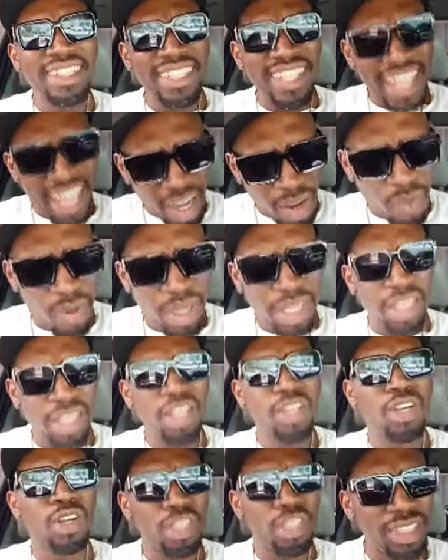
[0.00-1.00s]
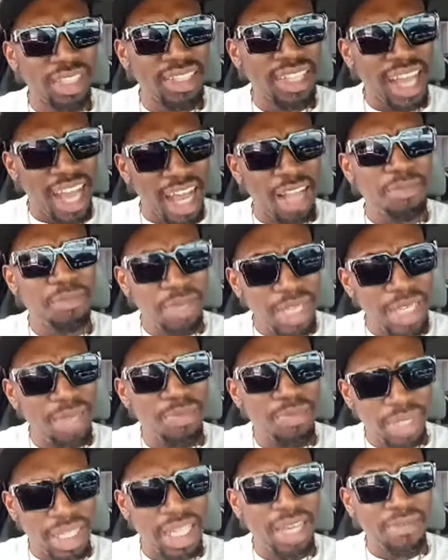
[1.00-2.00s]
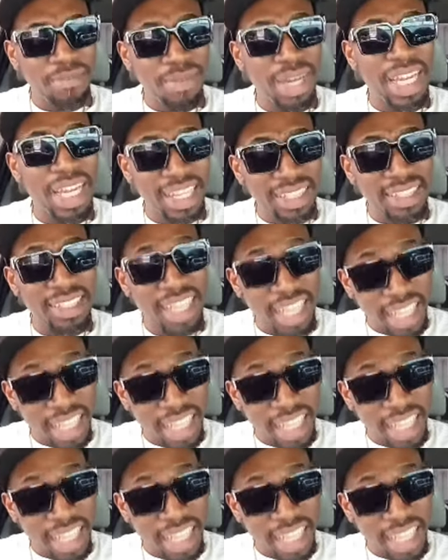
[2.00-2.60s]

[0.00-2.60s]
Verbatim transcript: take with the little style people the Mother's Day